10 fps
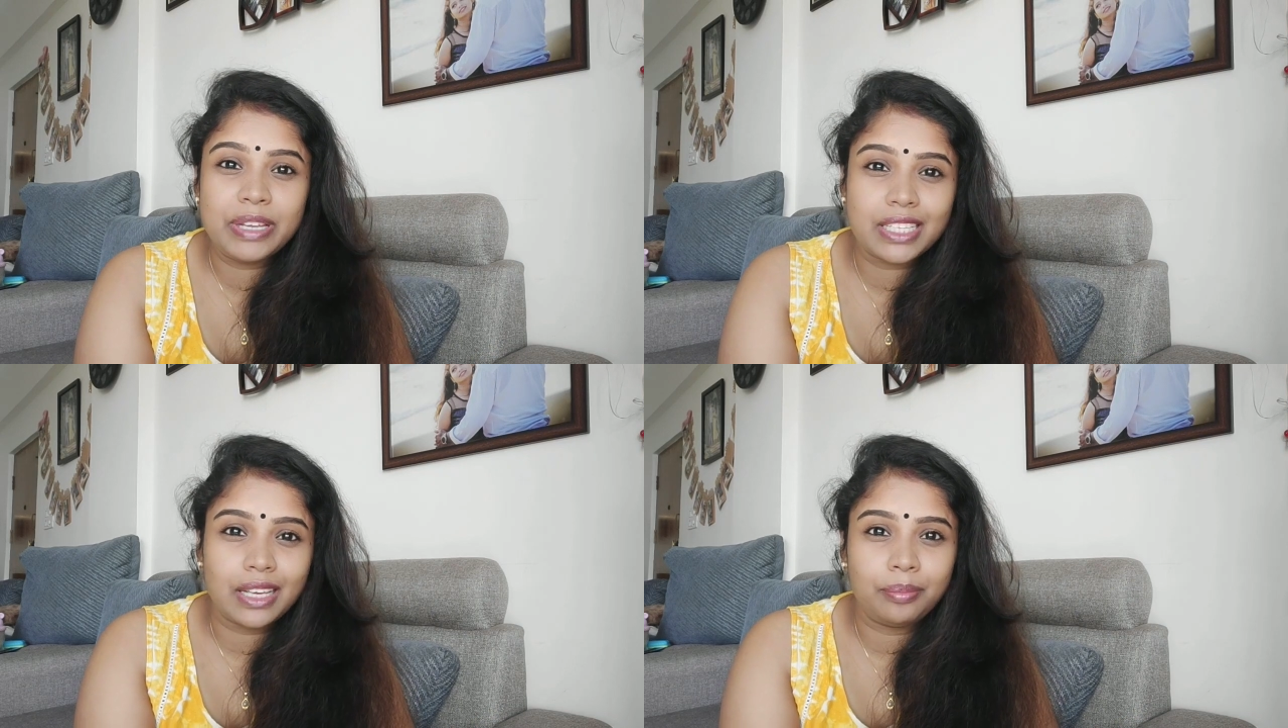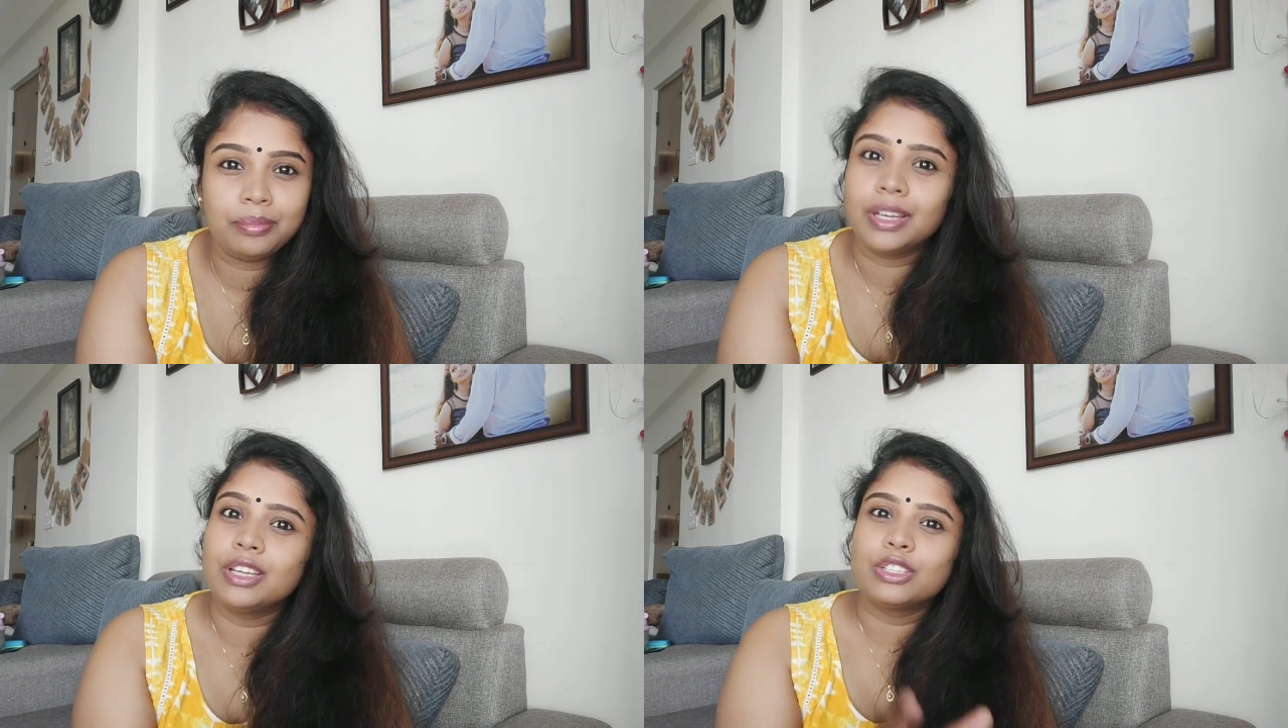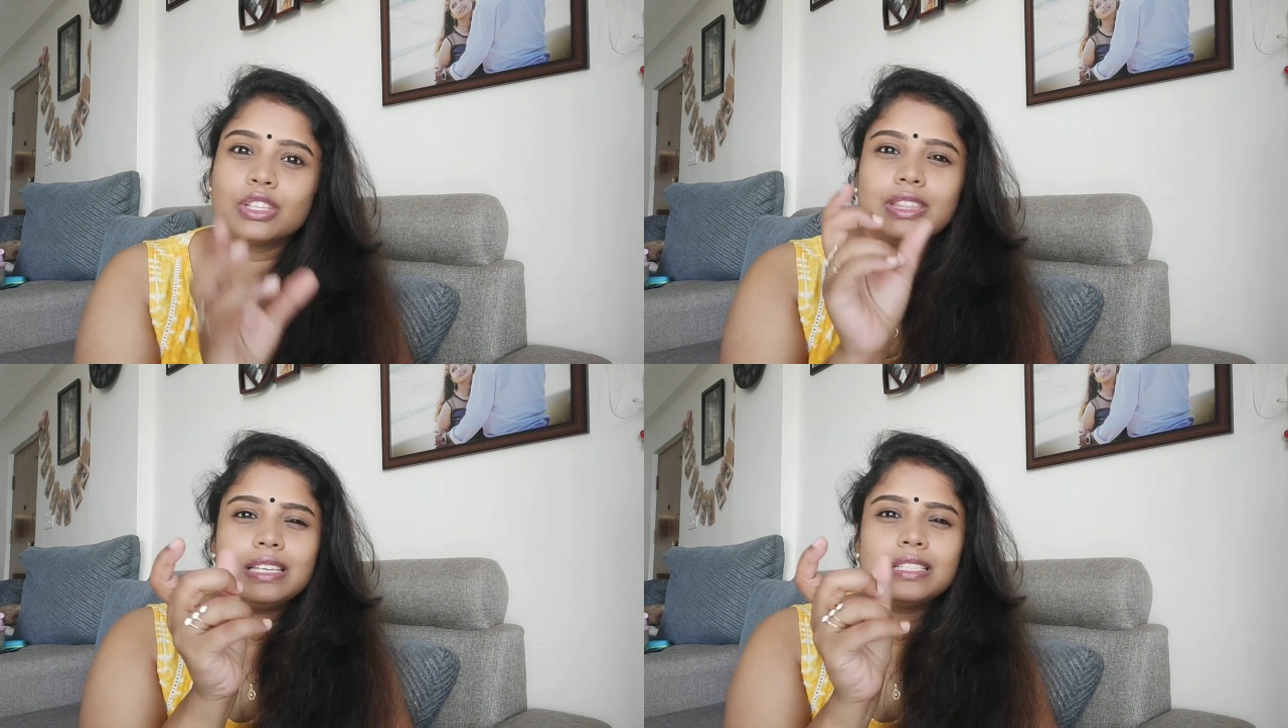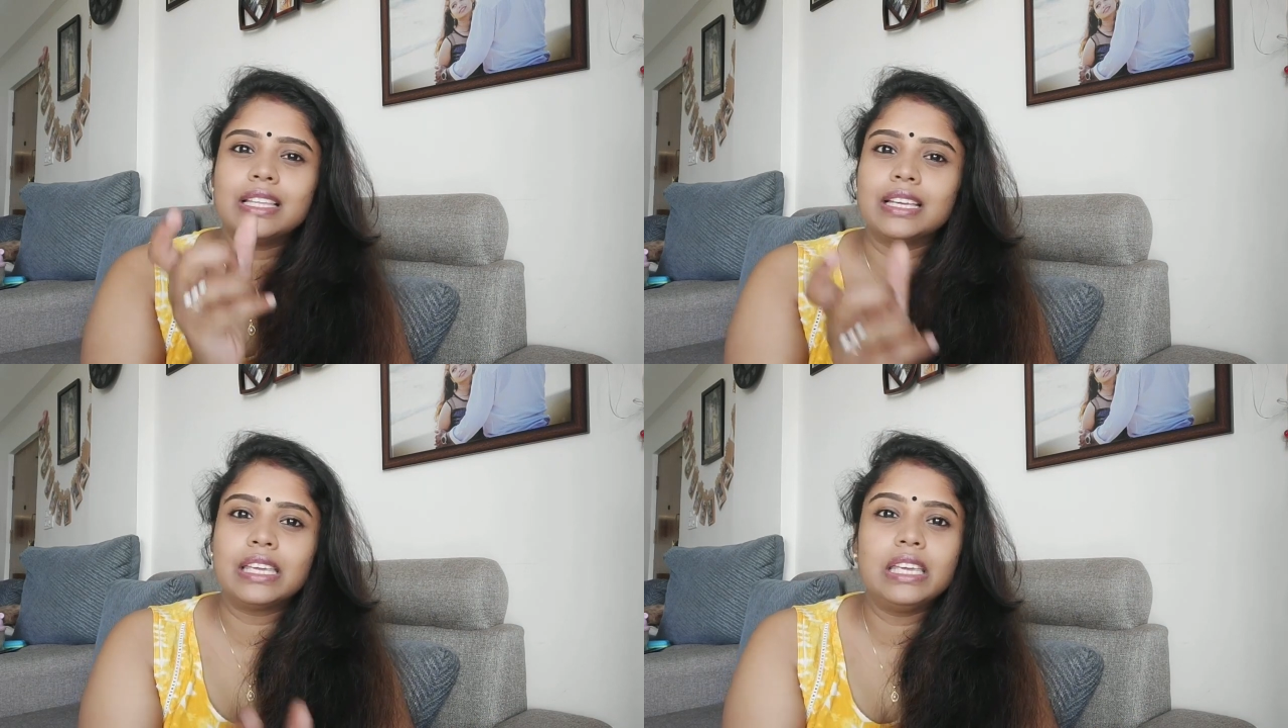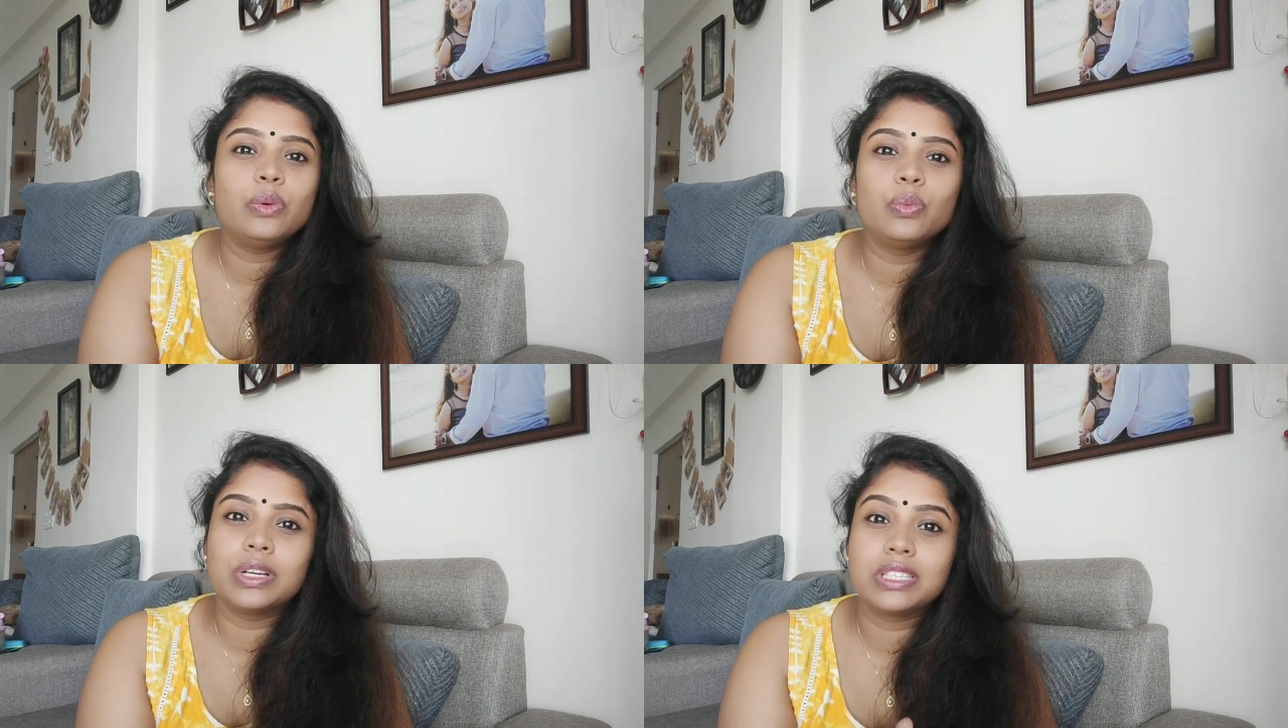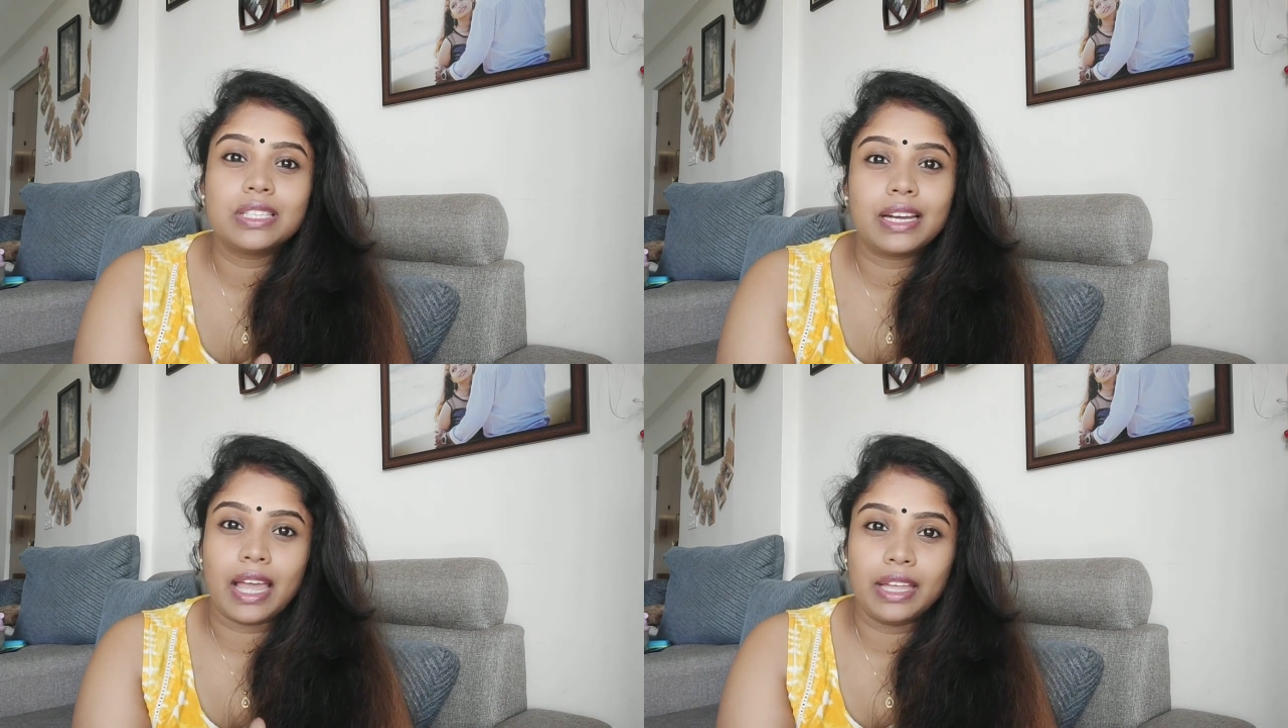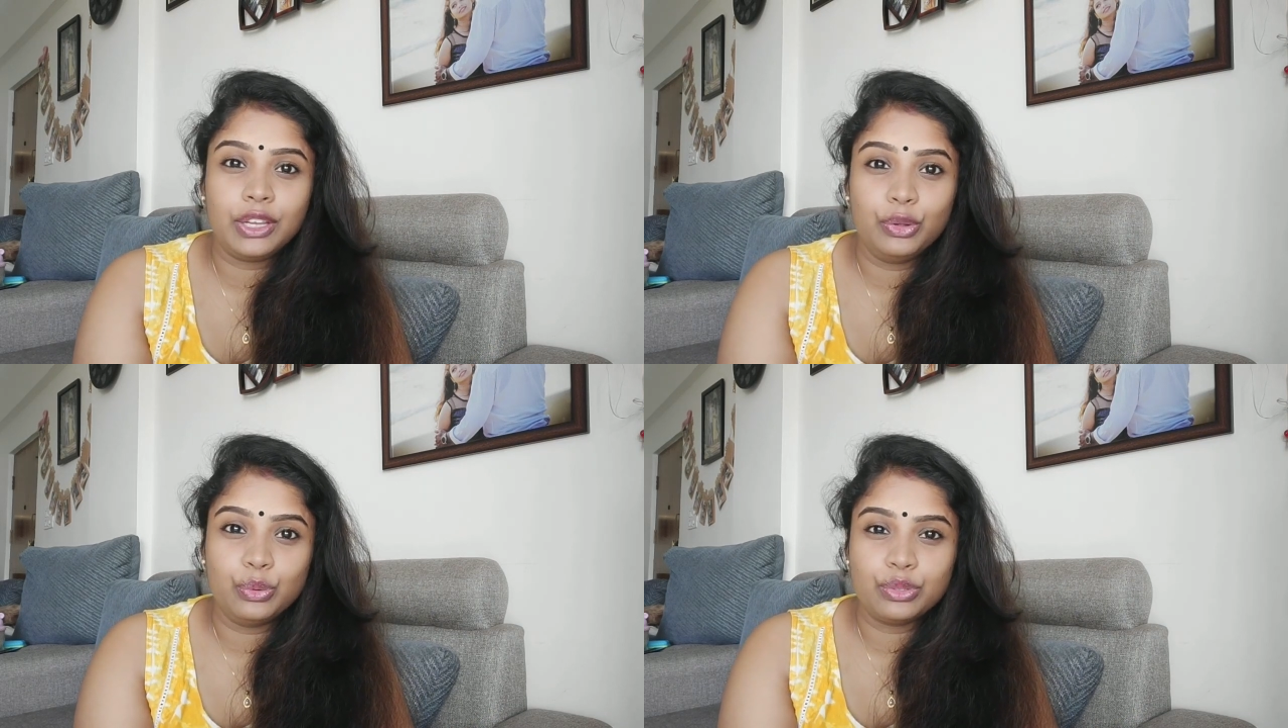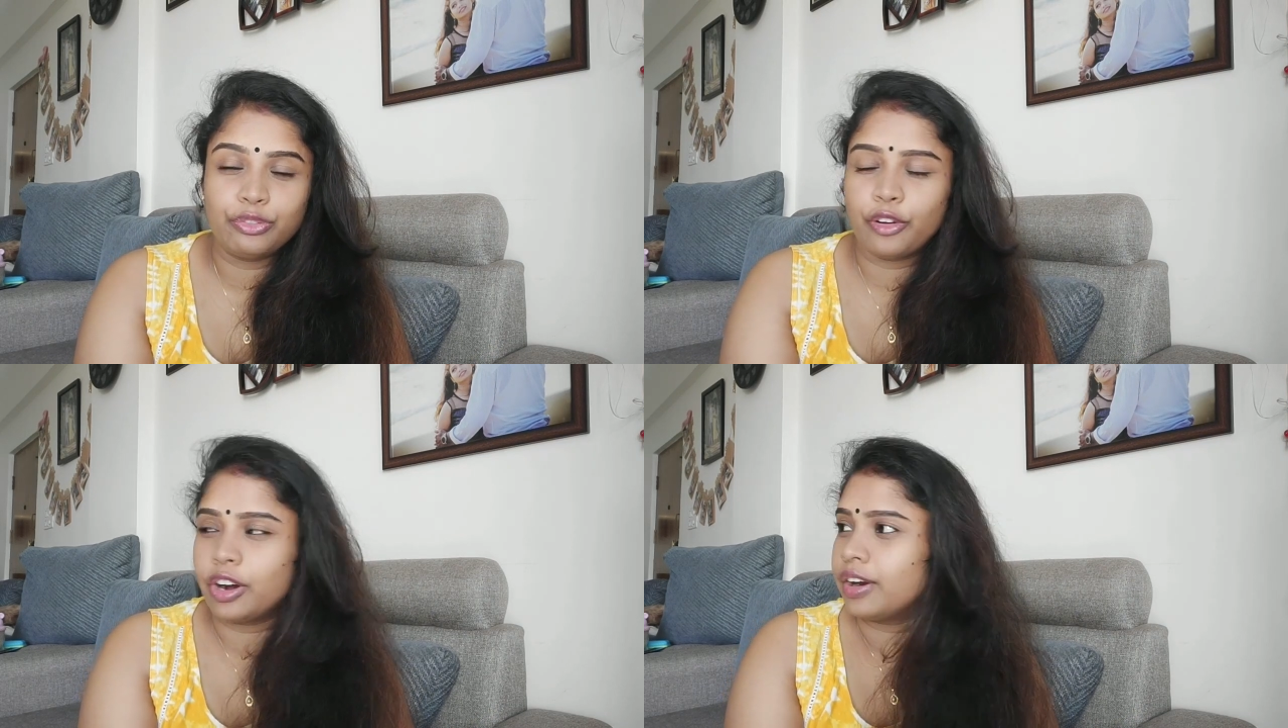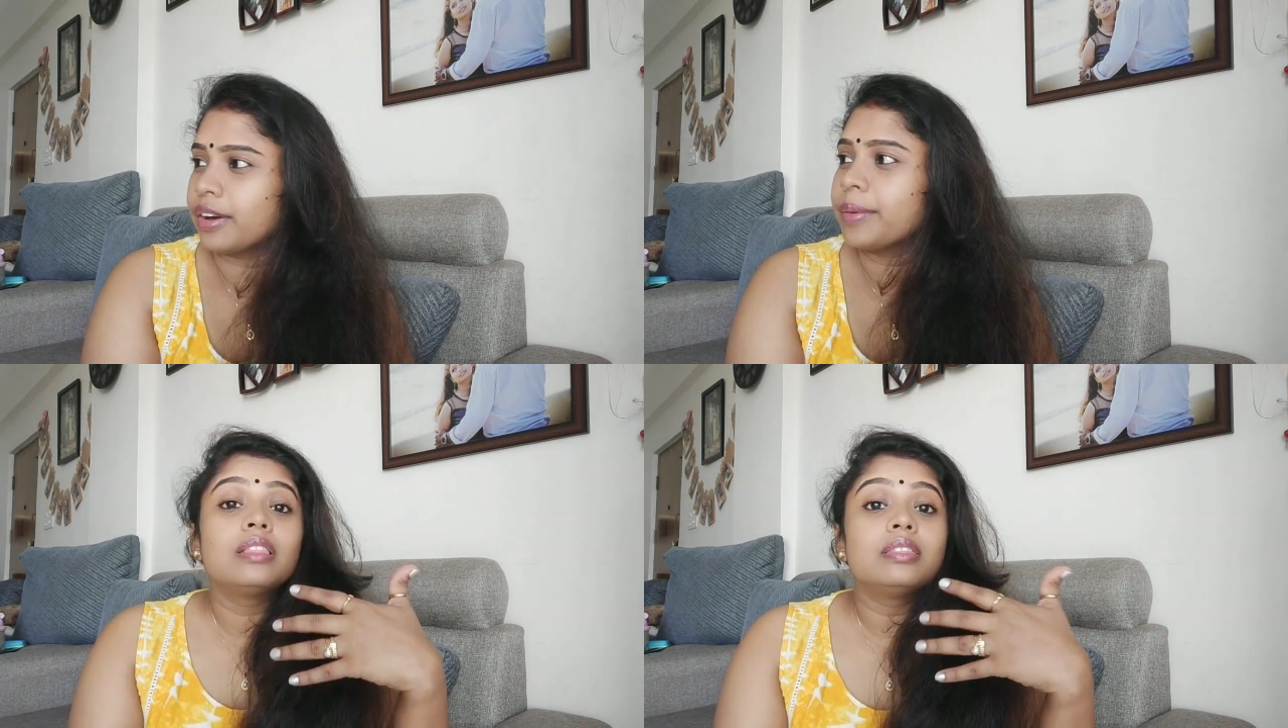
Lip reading: time. So these are the keywords that I use for her.